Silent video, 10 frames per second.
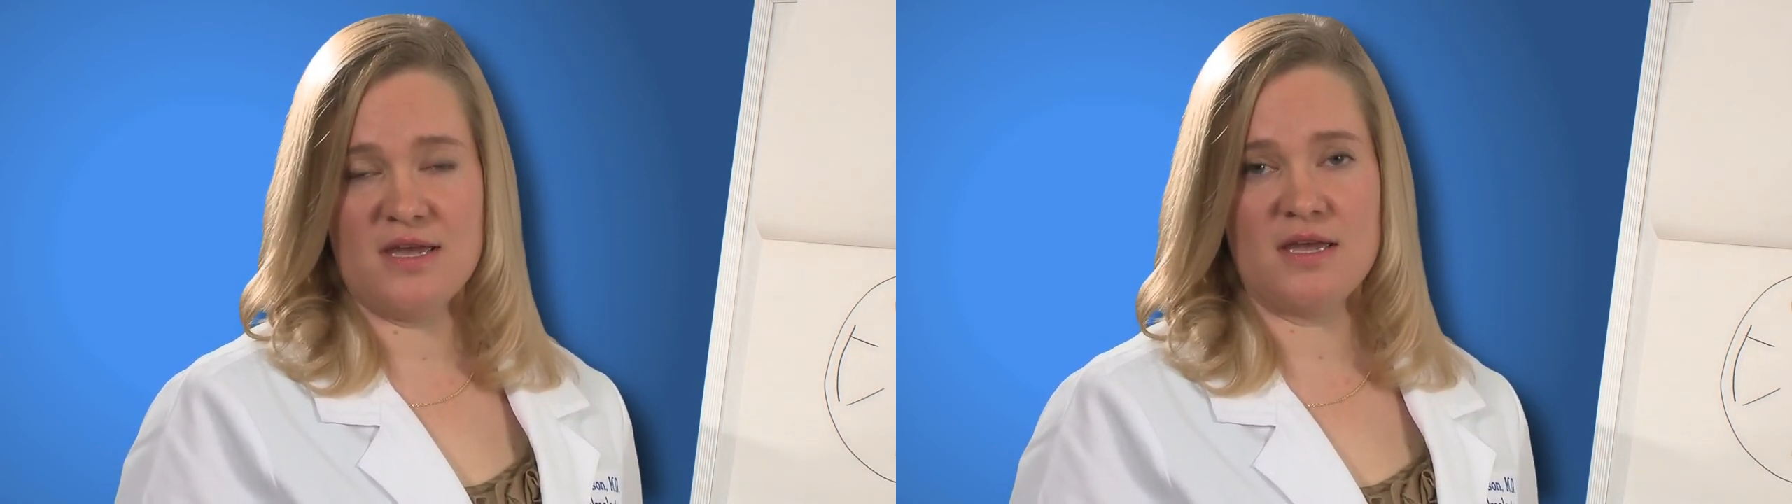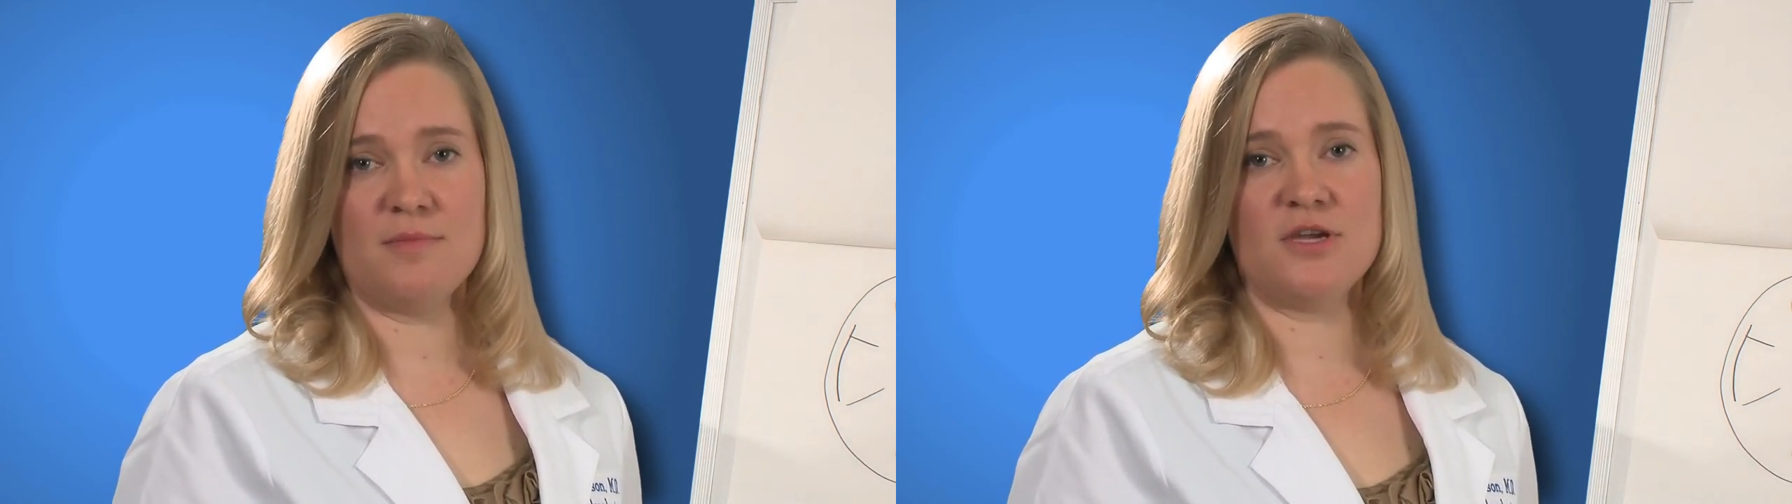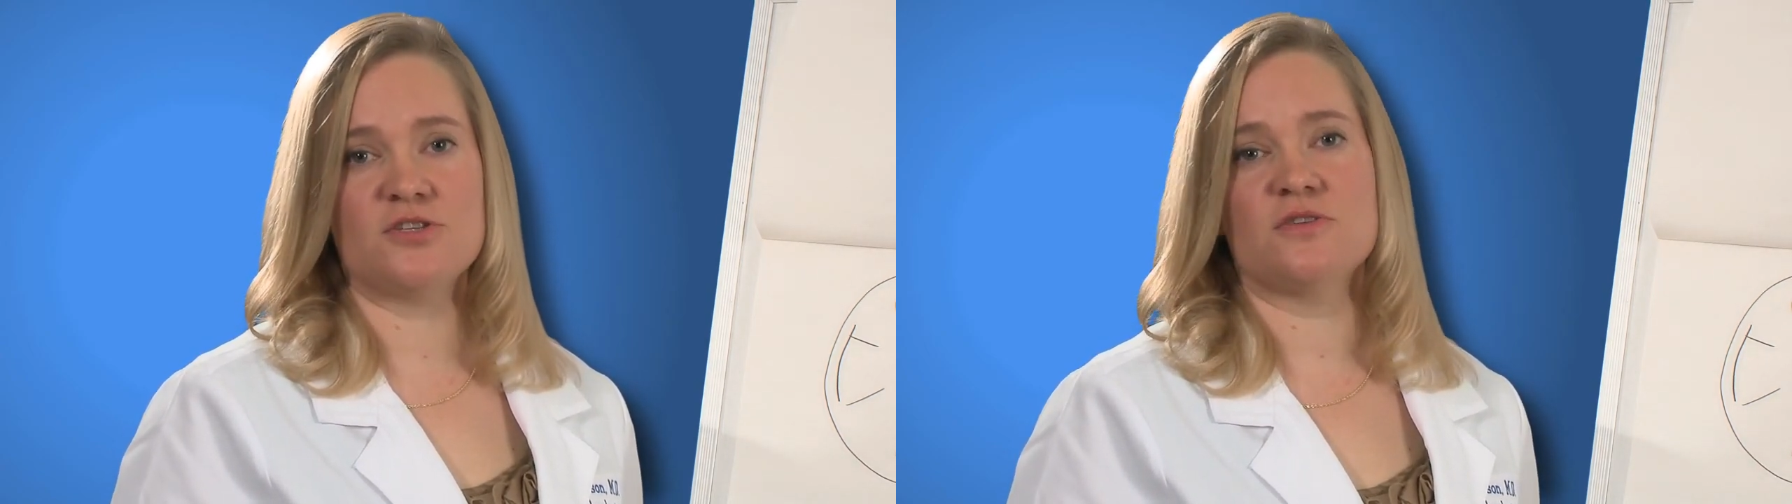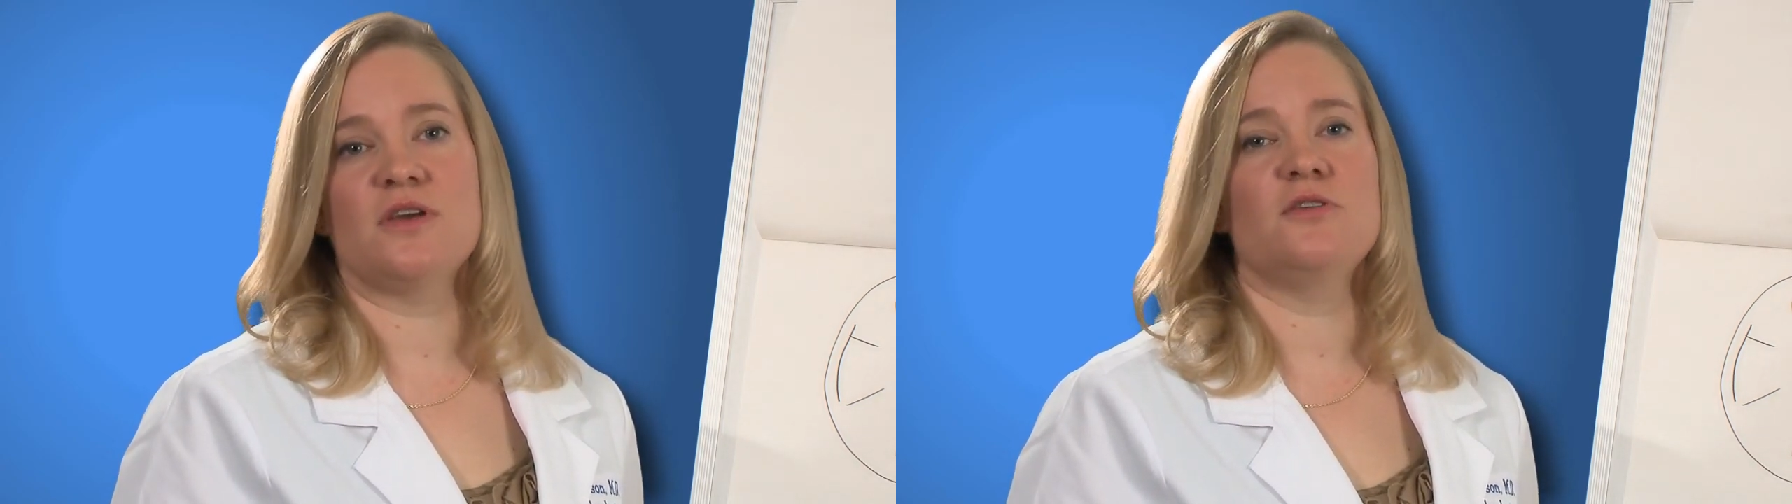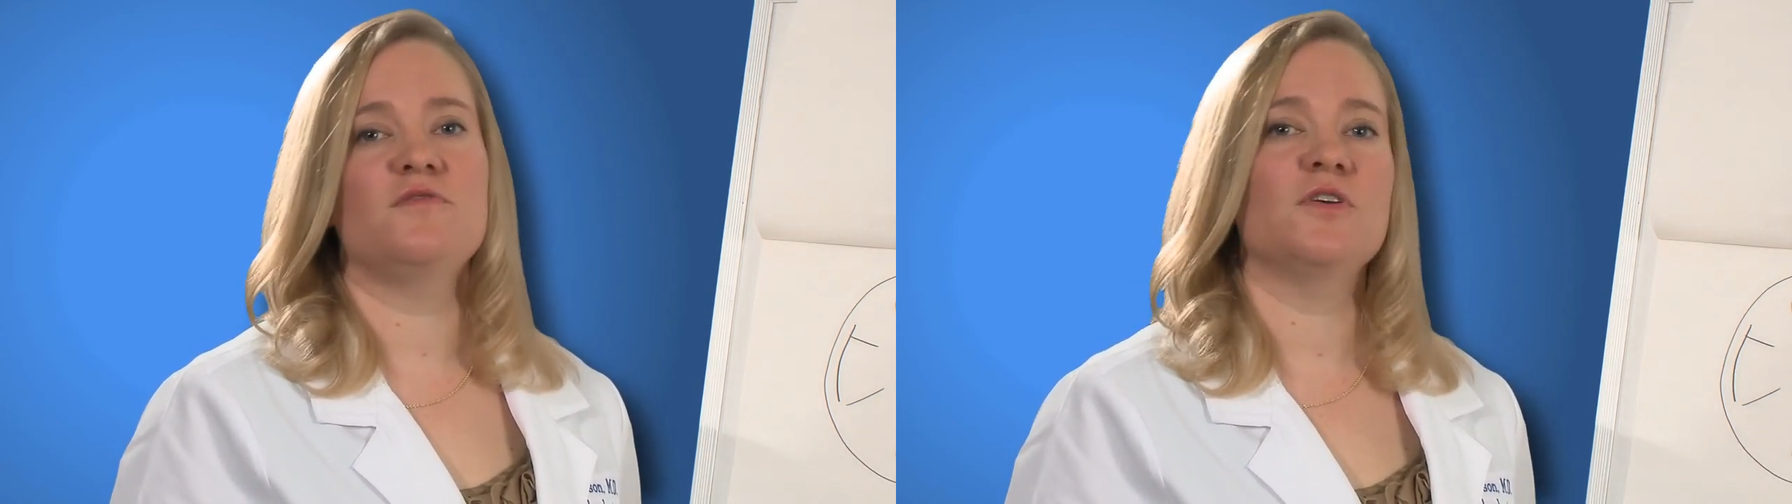and make sure
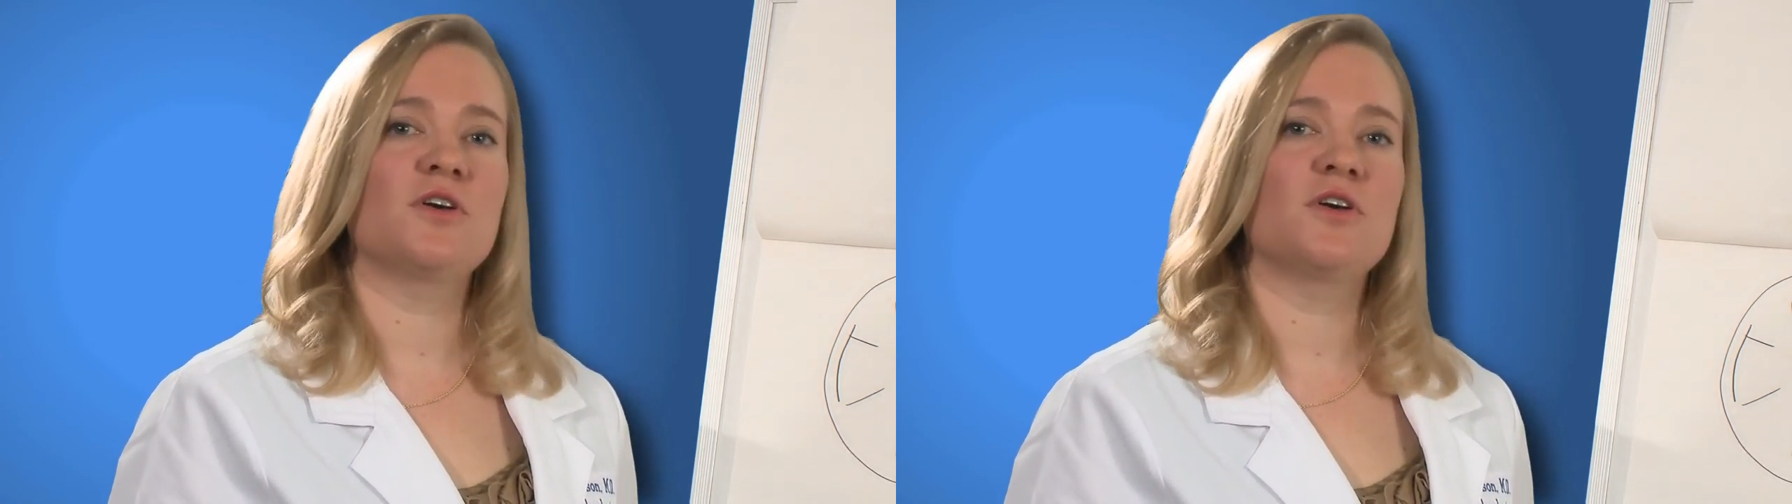that you feel